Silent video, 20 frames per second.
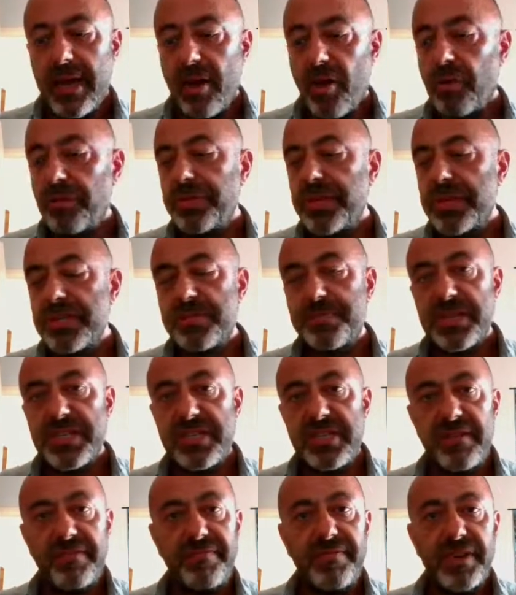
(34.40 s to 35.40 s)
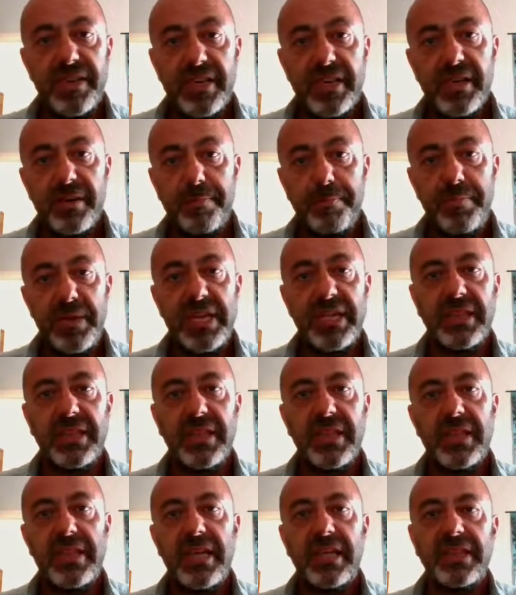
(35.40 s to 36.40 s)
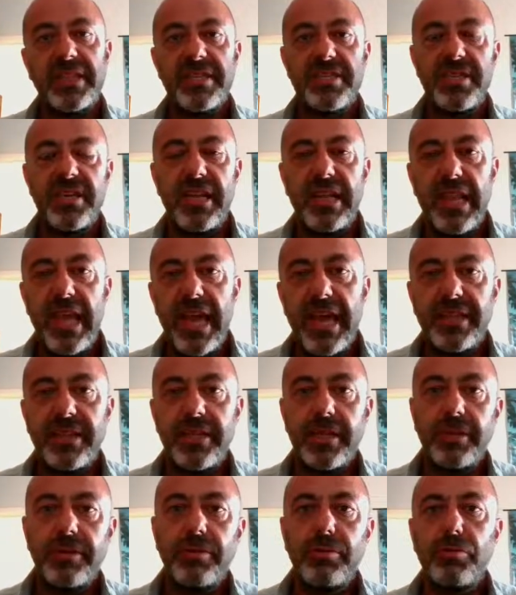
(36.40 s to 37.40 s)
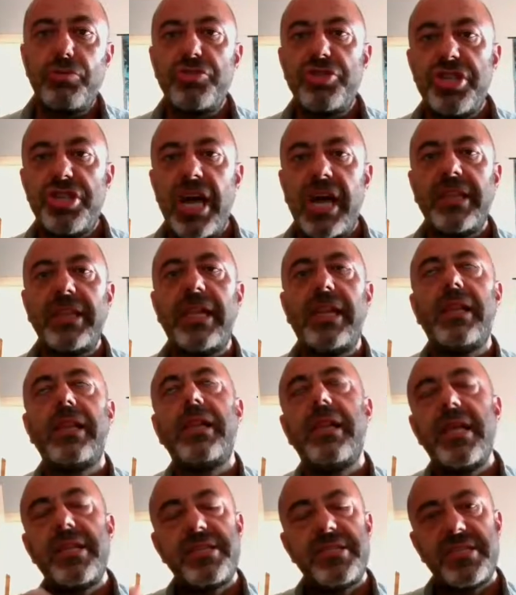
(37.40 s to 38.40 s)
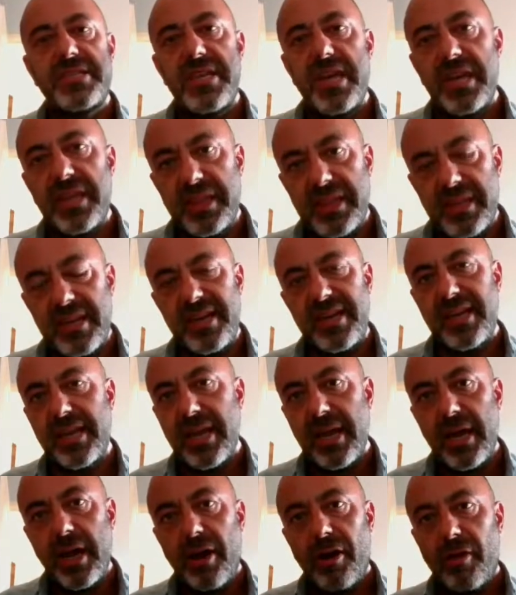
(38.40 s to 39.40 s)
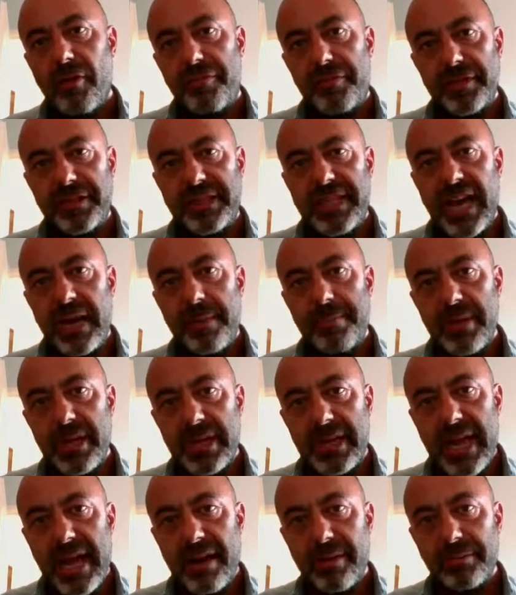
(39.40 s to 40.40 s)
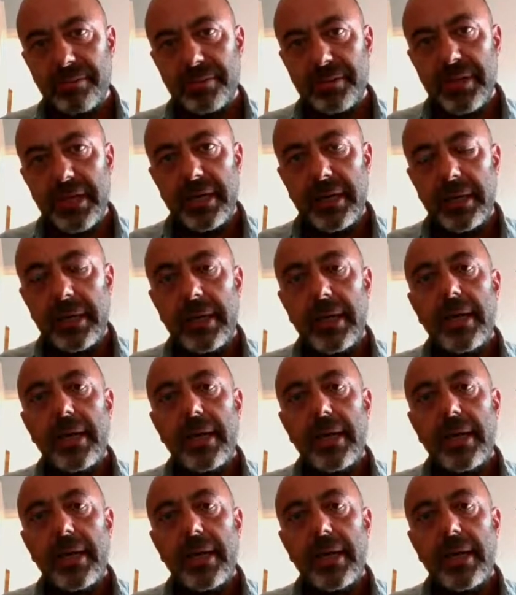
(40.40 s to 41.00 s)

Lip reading: on a specific pin that is related to channel, let's say 3 of a timer counter,